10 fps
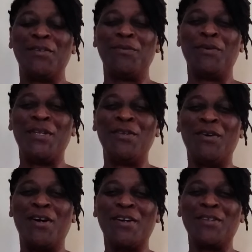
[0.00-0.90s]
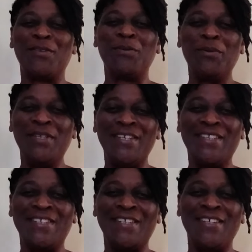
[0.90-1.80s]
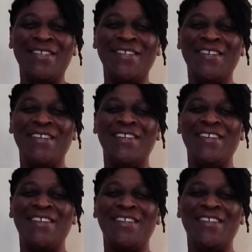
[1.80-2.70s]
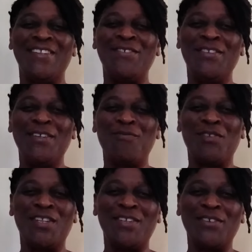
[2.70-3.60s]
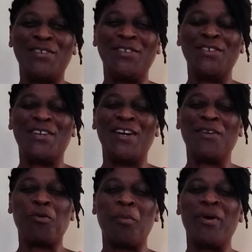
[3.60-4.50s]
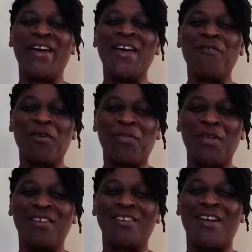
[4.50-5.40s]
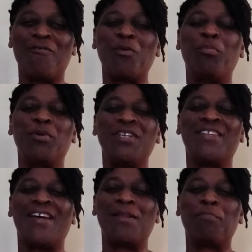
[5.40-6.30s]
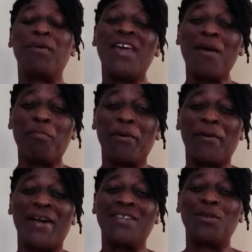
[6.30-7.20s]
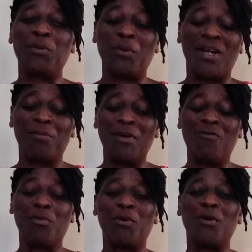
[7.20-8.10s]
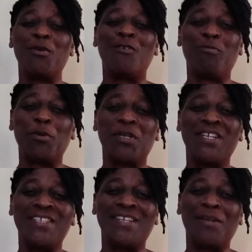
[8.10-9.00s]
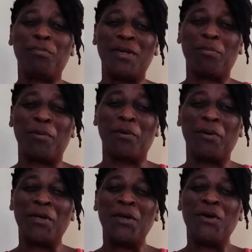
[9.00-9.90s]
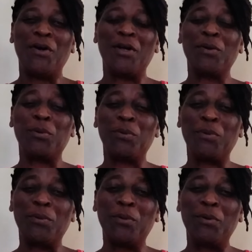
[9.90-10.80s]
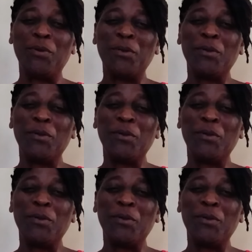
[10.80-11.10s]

when you are doing it doing the video you can't remember everything so you have to put it on paper as i know that bev brown love put things on paper although